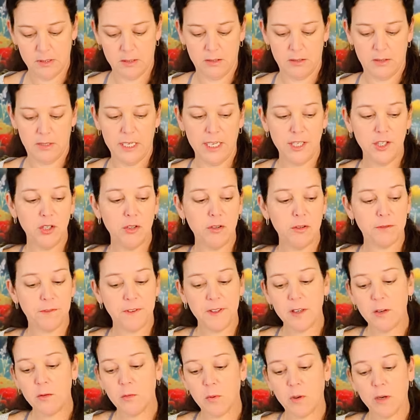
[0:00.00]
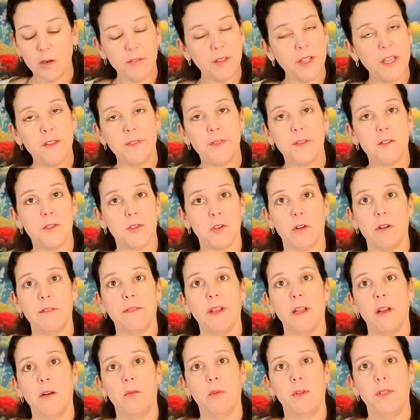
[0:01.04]
Can you feel worthy and
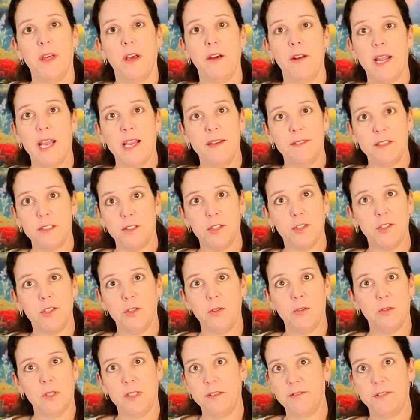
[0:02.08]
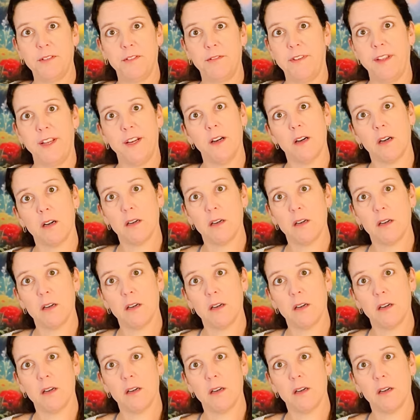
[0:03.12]
deserving without having to do lift a finger?